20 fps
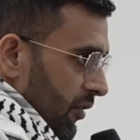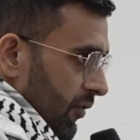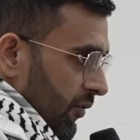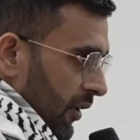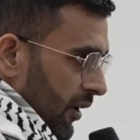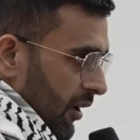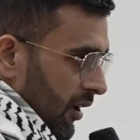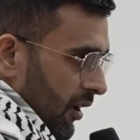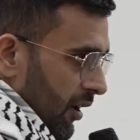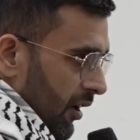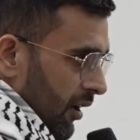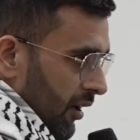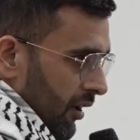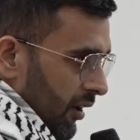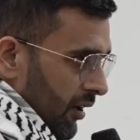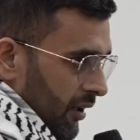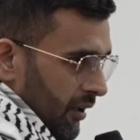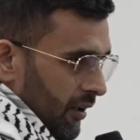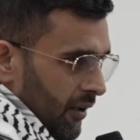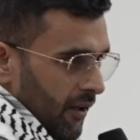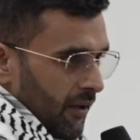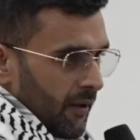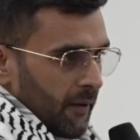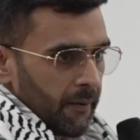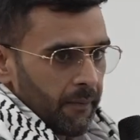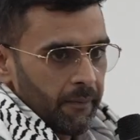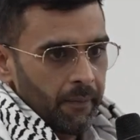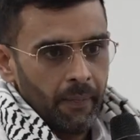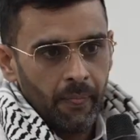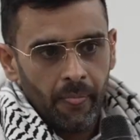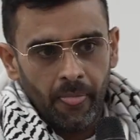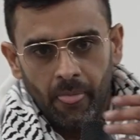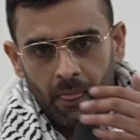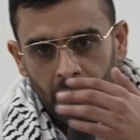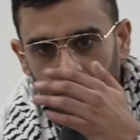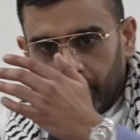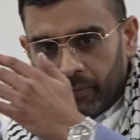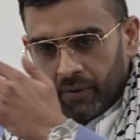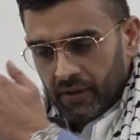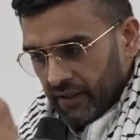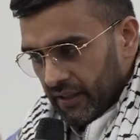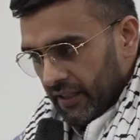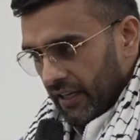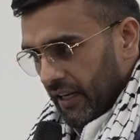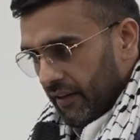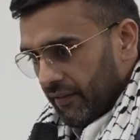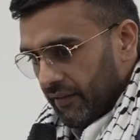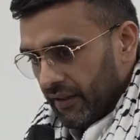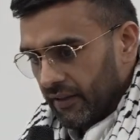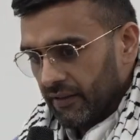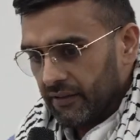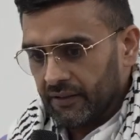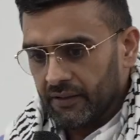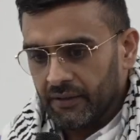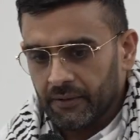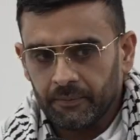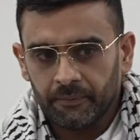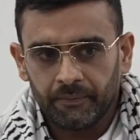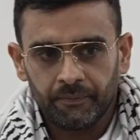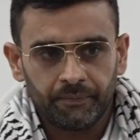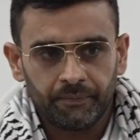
Farhan, Brother Dave Nielsen.